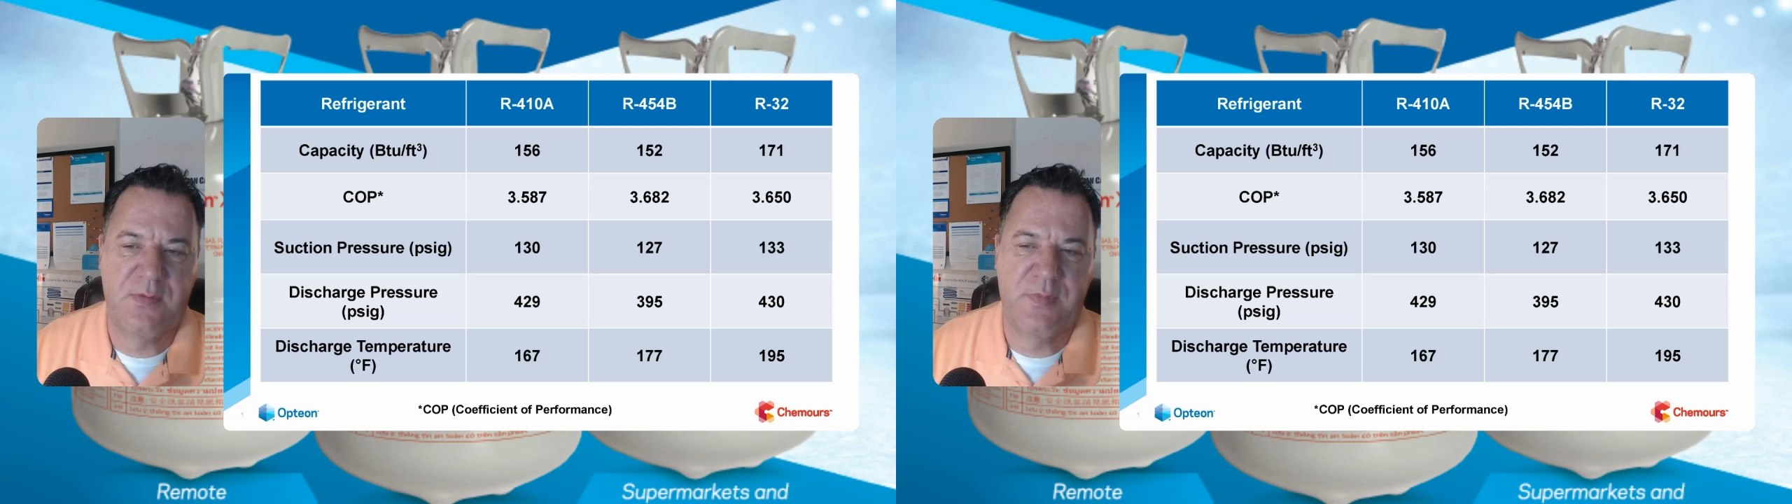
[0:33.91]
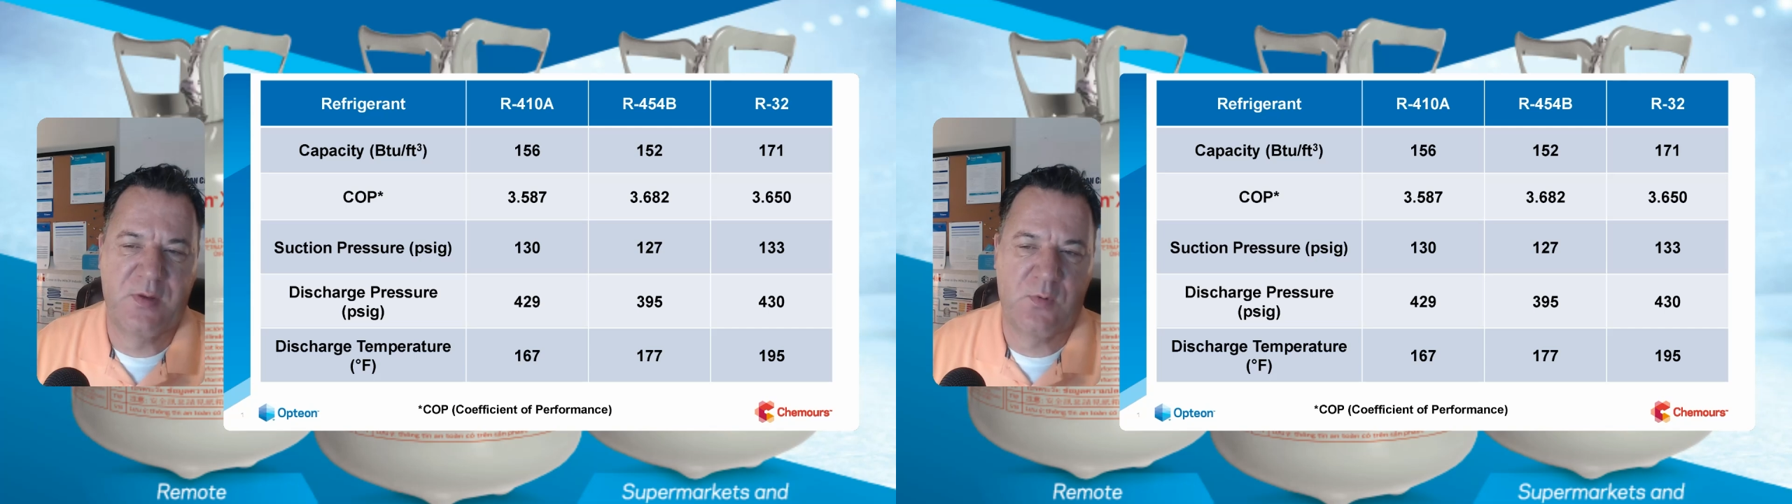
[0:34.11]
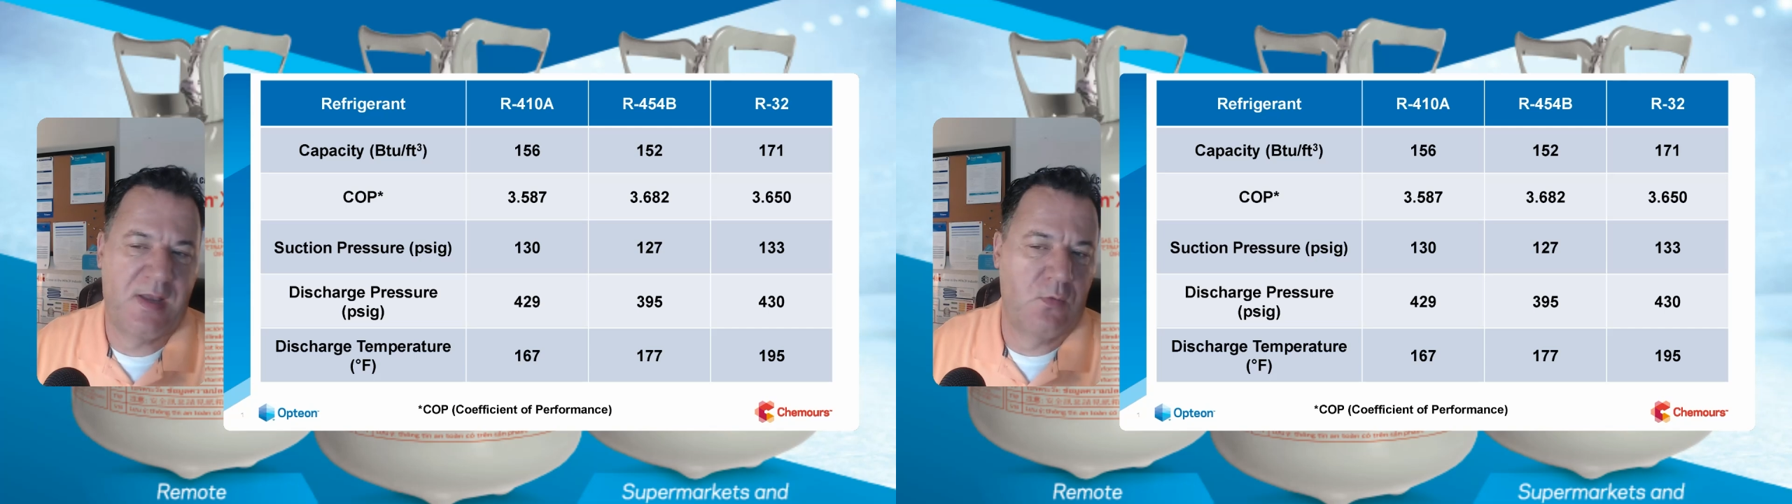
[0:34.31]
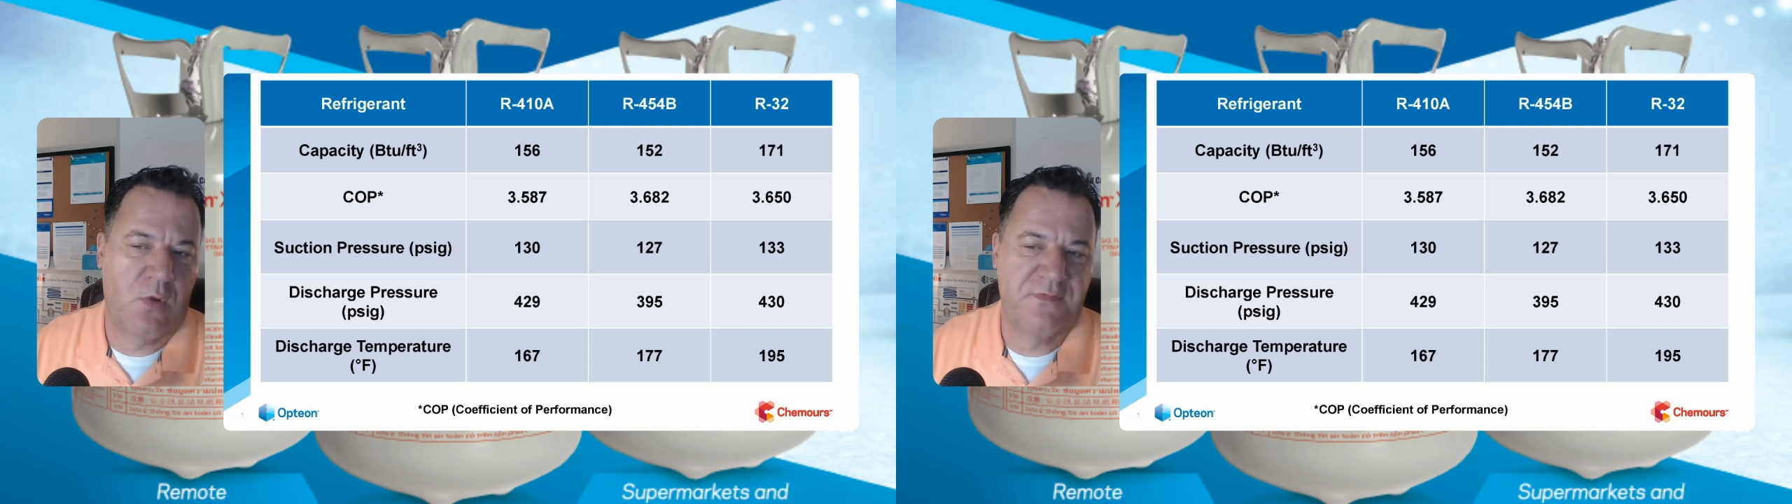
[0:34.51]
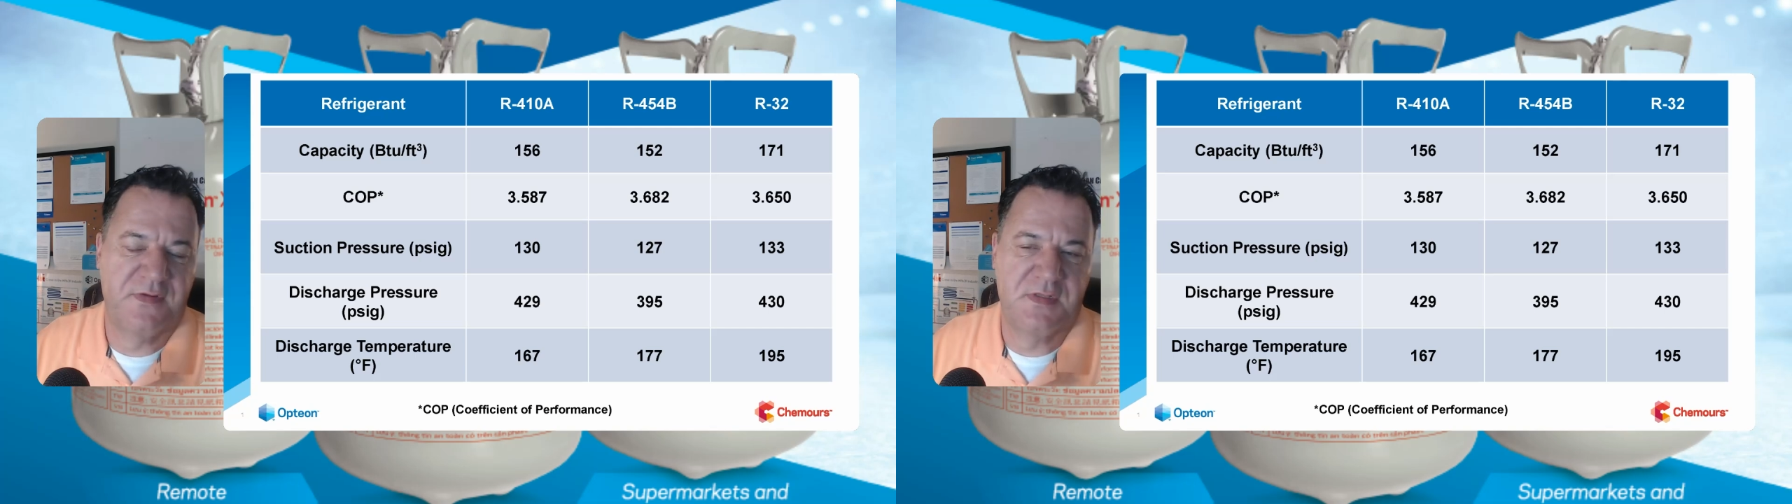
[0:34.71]
would be around
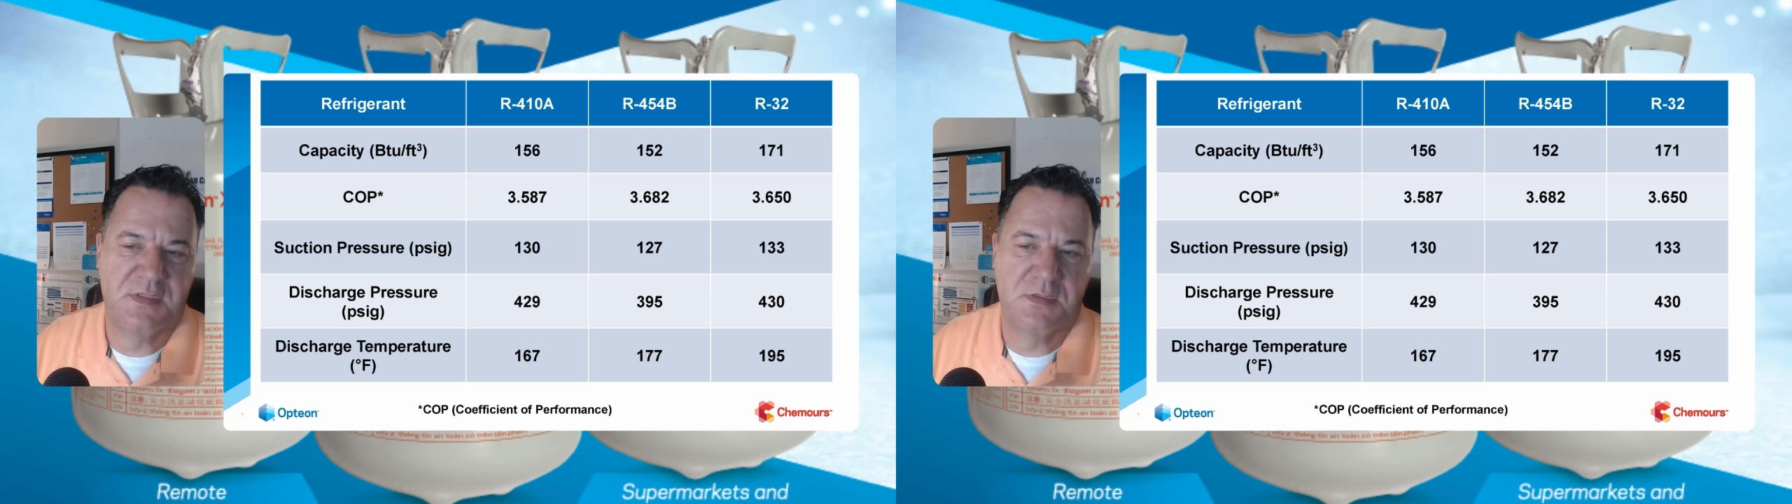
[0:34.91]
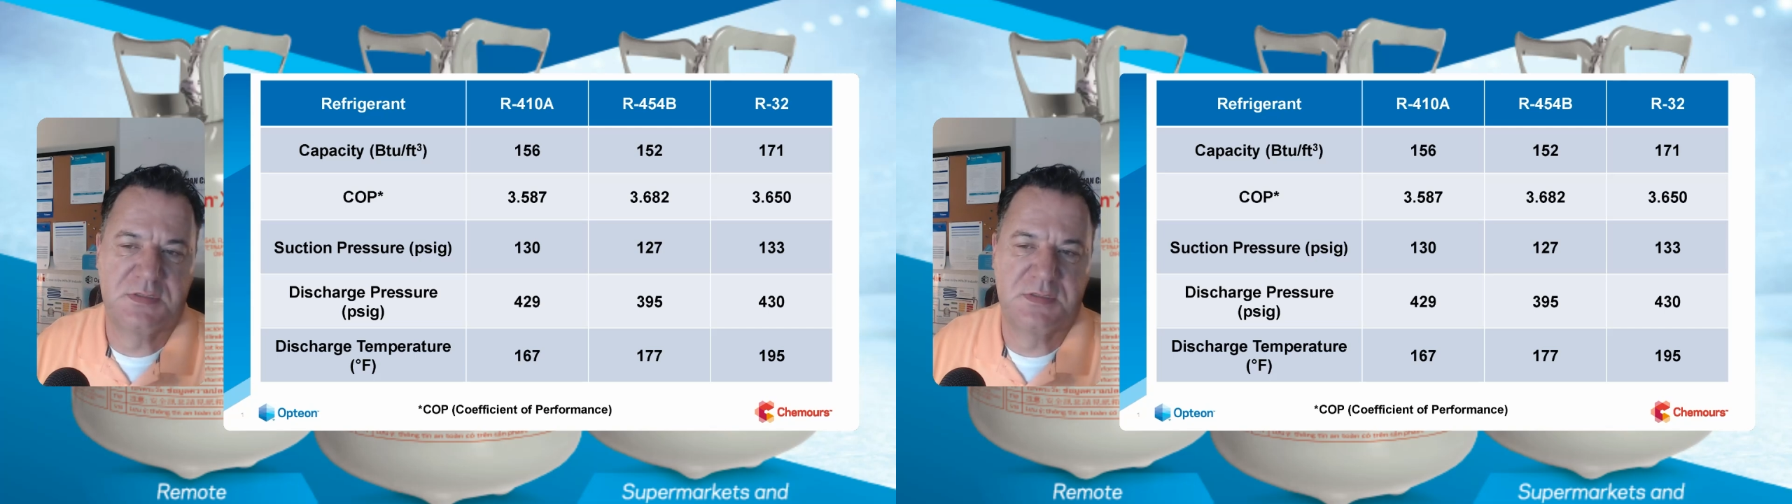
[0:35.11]
152.